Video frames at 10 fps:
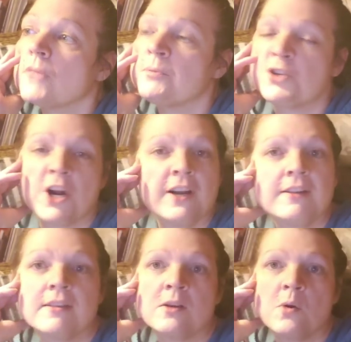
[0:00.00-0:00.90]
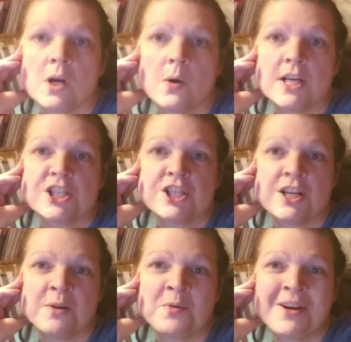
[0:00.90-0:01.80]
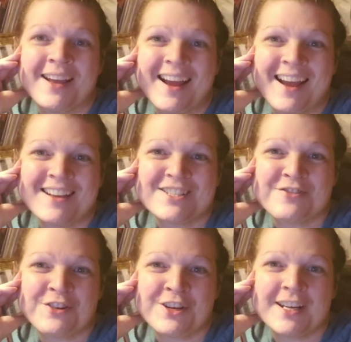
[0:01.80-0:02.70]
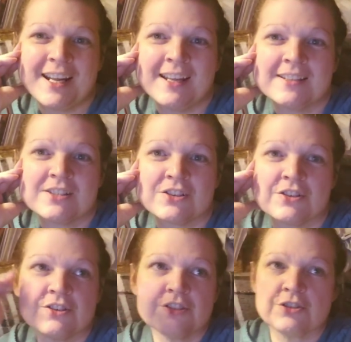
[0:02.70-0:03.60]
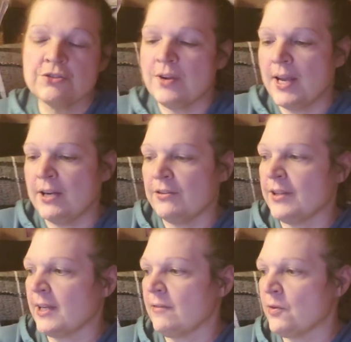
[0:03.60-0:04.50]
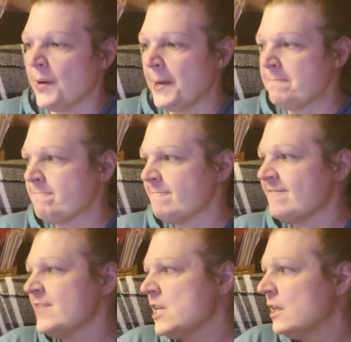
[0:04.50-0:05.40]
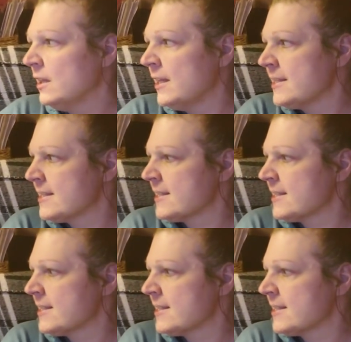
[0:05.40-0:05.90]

I'm trying to think what question I want to ask for you to answer to enter the giveaway. Let's